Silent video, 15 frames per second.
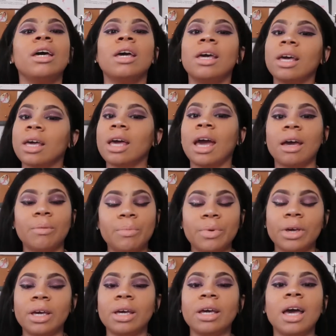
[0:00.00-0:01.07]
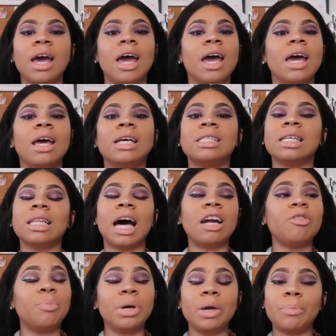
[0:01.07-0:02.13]
it can be it's a lot
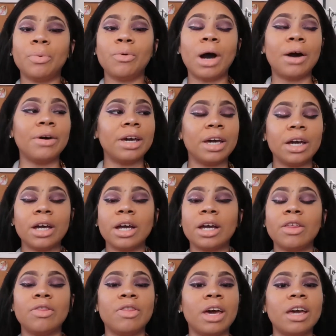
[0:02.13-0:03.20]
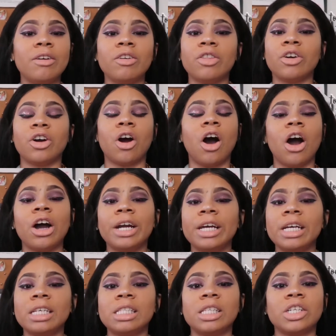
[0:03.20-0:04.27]
of people out here they they're
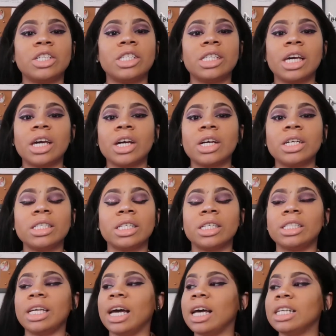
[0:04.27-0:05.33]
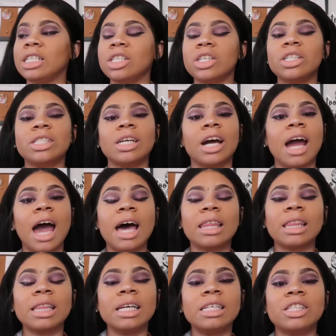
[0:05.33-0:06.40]
artists they're singers they're dancers they're
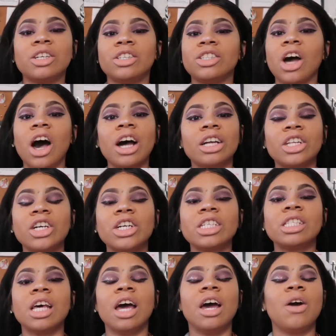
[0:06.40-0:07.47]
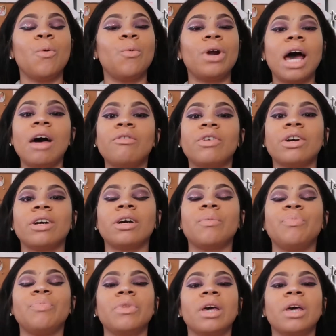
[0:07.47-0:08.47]
athletes they're doctors whatever